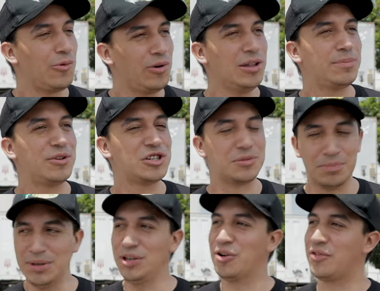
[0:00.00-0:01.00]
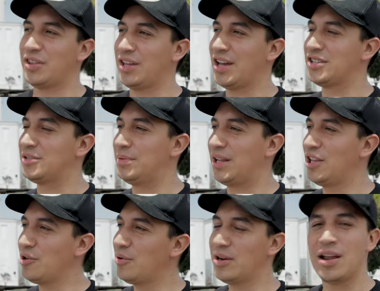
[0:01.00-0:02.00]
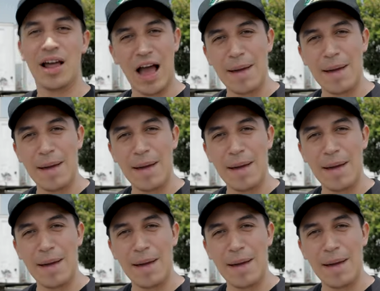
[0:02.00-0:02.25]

really pushed me over the edge to be like, you know what,